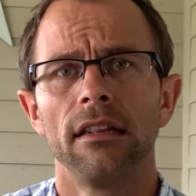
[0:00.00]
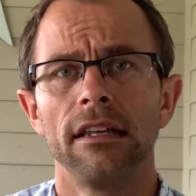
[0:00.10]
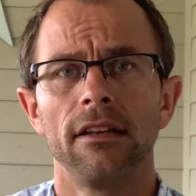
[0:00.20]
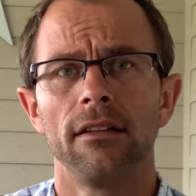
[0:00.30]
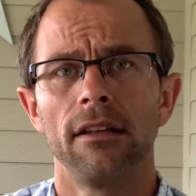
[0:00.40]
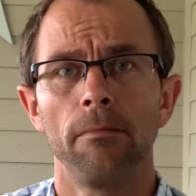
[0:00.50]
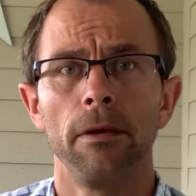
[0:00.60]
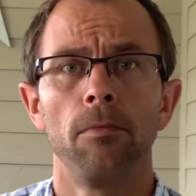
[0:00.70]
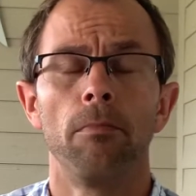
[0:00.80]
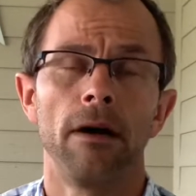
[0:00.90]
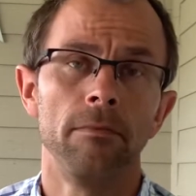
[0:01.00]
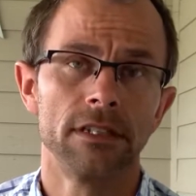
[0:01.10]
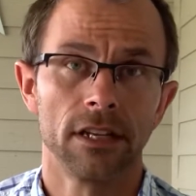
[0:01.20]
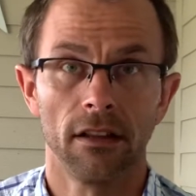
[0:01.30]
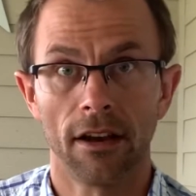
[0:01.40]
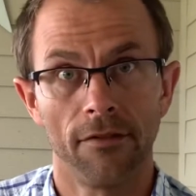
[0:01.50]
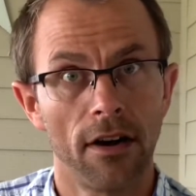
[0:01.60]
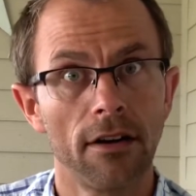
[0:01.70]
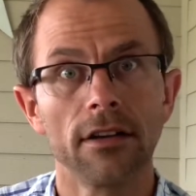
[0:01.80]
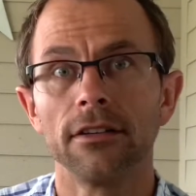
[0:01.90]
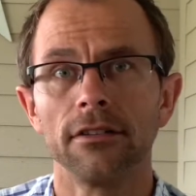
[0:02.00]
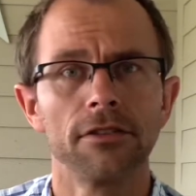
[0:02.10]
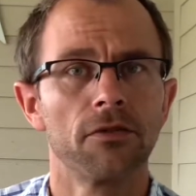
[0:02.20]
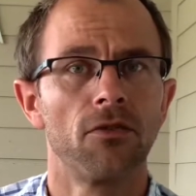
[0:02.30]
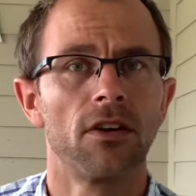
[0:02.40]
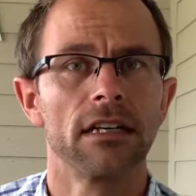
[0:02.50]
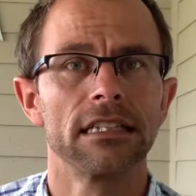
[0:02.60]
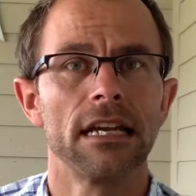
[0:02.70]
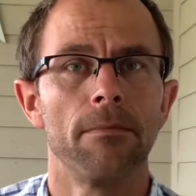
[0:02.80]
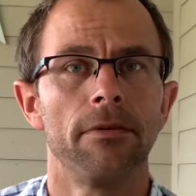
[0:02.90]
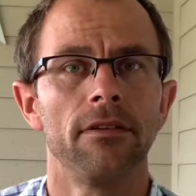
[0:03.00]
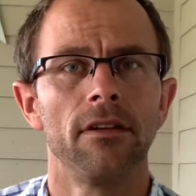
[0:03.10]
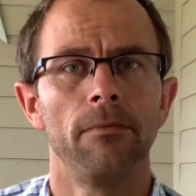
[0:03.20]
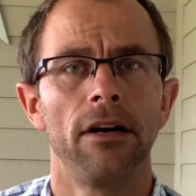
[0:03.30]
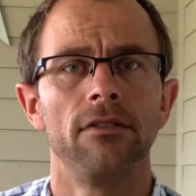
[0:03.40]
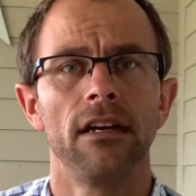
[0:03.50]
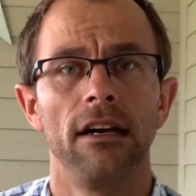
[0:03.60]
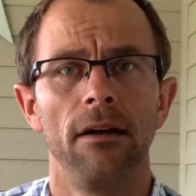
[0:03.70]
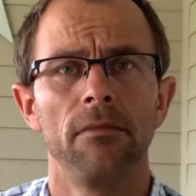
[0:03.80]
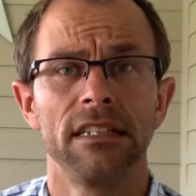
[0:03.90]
that, that people publish a lot of articles, for example, about um,